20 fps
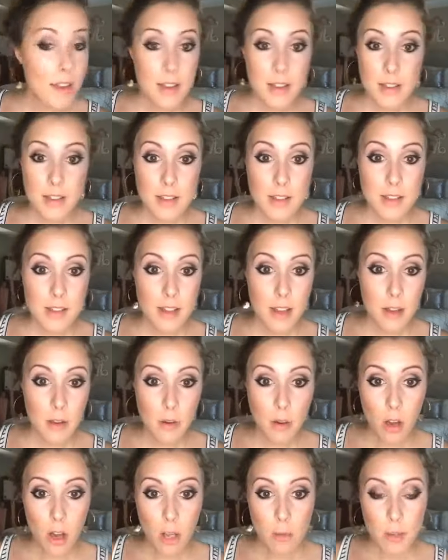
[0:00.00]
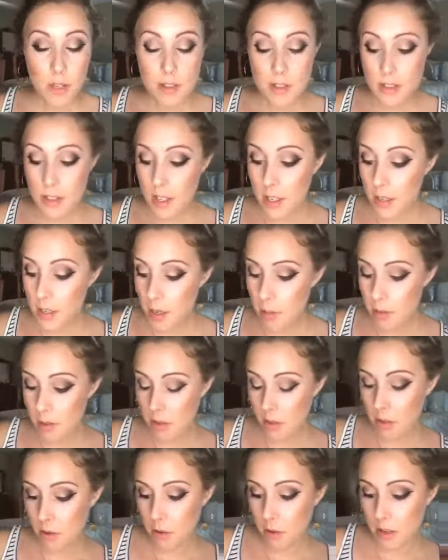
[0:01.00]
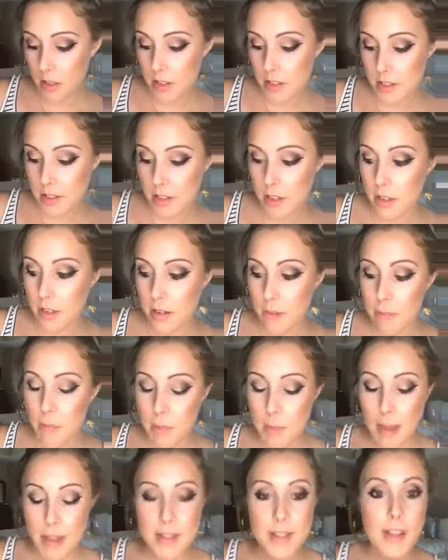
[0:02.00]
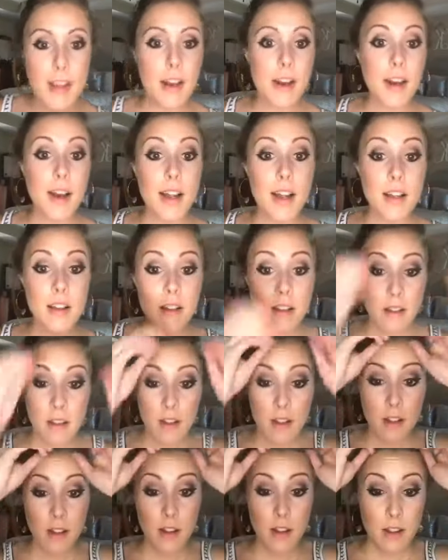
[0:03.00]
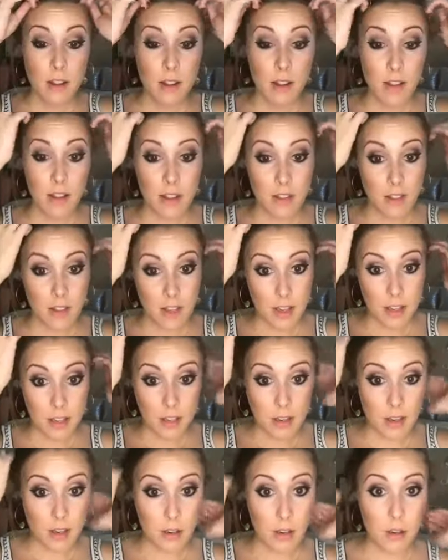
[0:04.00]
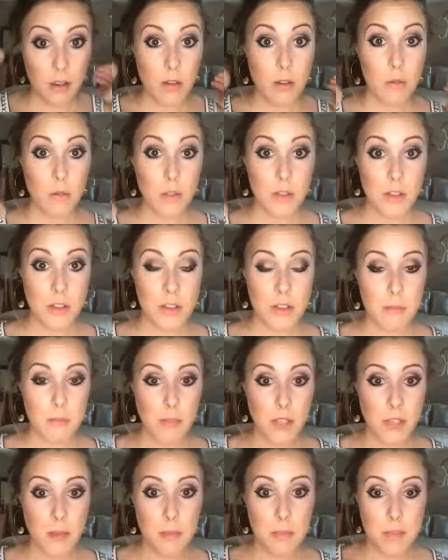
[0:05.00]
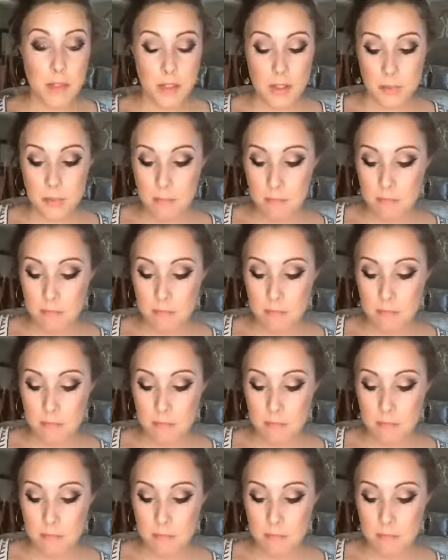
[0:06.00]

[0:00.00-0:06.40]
So, almost done. I'm going to throw on some mascara, and then we'll do some lips.